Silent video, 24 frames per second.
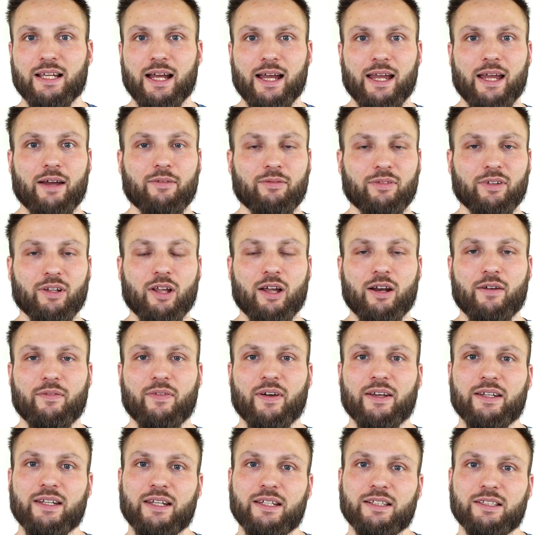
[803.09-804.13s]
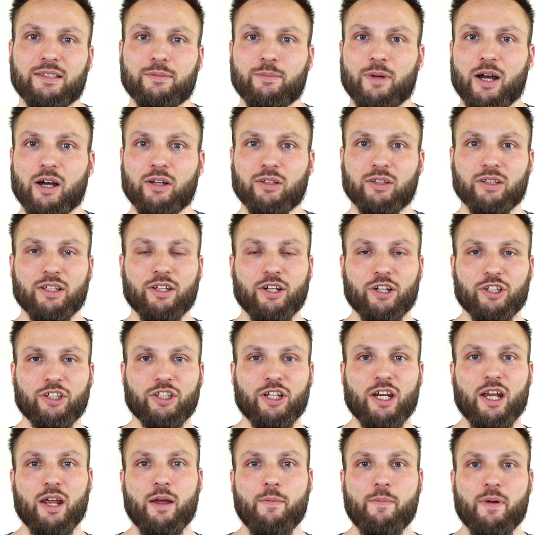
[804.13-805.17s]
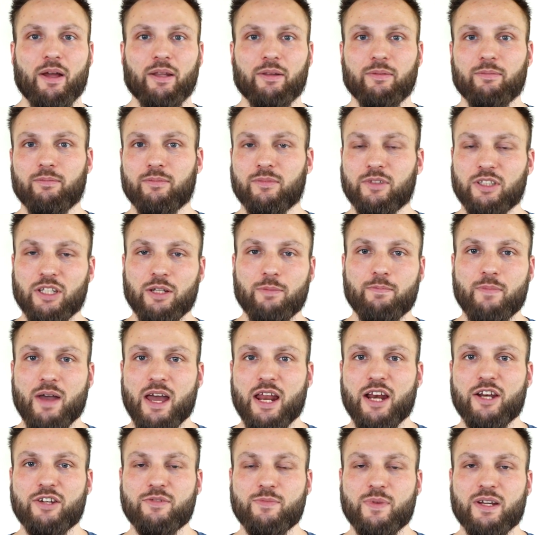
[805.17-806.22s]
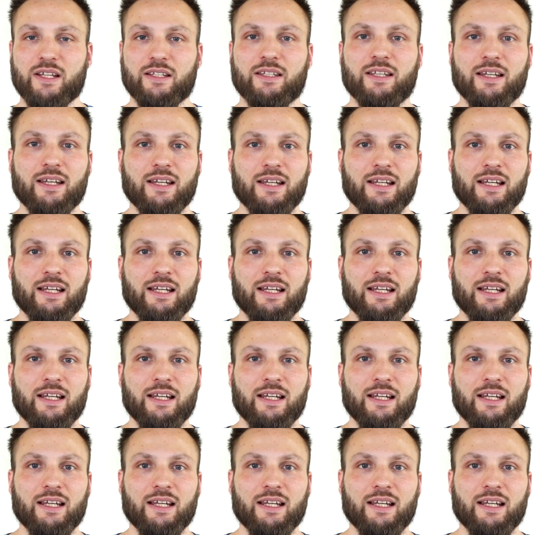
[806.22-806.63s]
I have a lot of ideas about leadership and team management,